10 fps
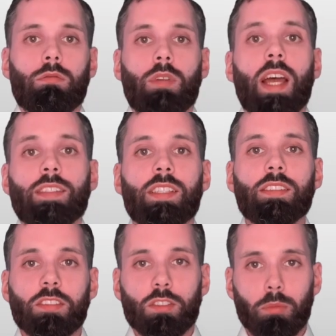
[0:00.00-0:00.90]
As
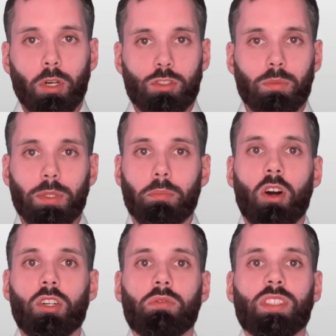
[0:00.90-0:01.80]
this is supposed to be
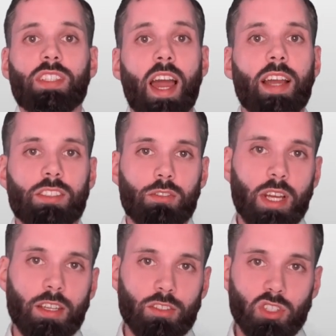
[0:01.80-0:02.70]
part of a tax
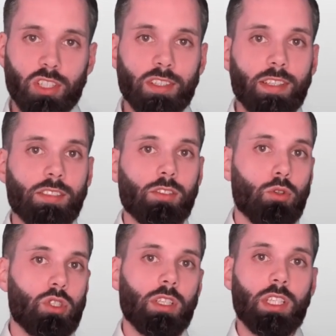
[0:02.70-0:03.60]
strategy that is
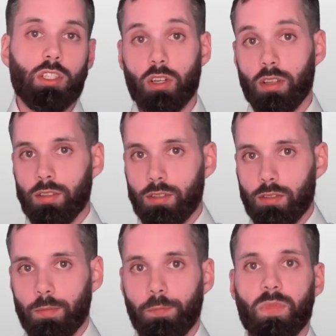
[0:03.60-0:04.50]
socially
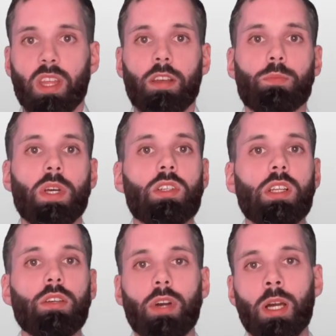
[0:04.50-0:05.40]
just,
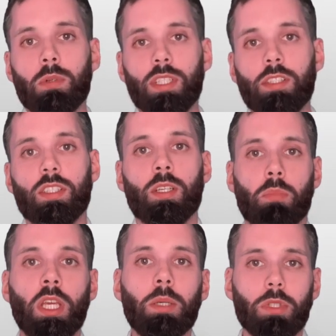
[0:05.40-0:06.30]
especially families and
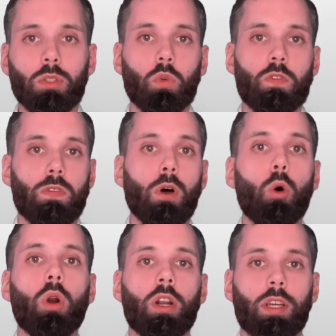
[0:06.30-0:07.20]
people with
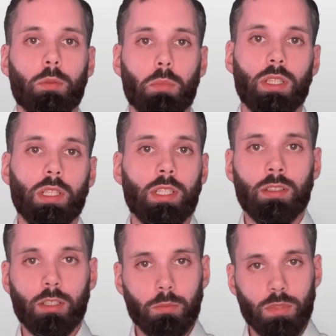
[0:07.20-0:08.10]
lower and middle
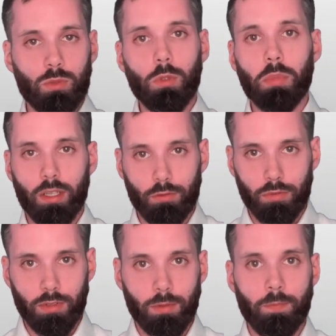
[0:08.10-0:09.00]
incomes will benefit.